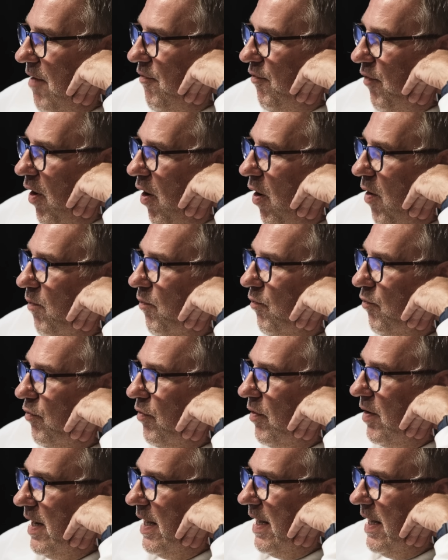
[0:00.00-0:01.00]
if
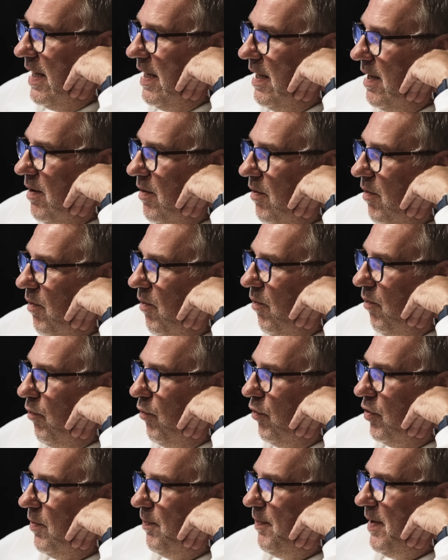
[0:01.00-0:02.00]
Henry
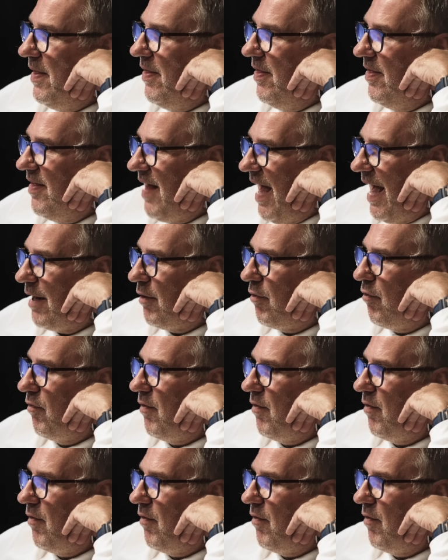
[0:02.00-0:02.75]
would have been that